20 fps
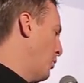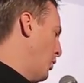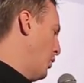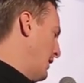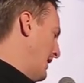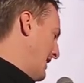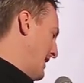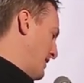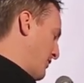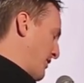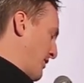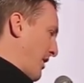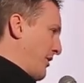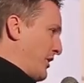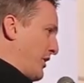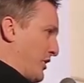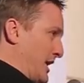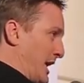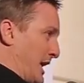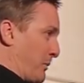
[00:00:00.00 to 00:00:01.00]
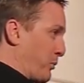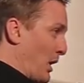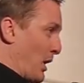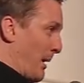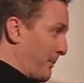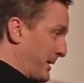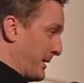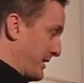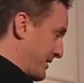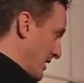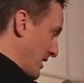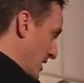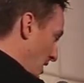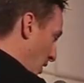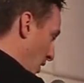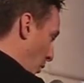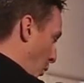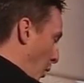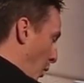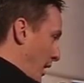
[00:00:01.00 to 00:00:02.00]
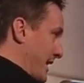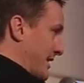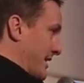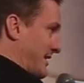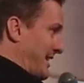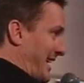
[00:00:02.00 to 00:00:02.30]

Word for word: wool has very unique properties. One is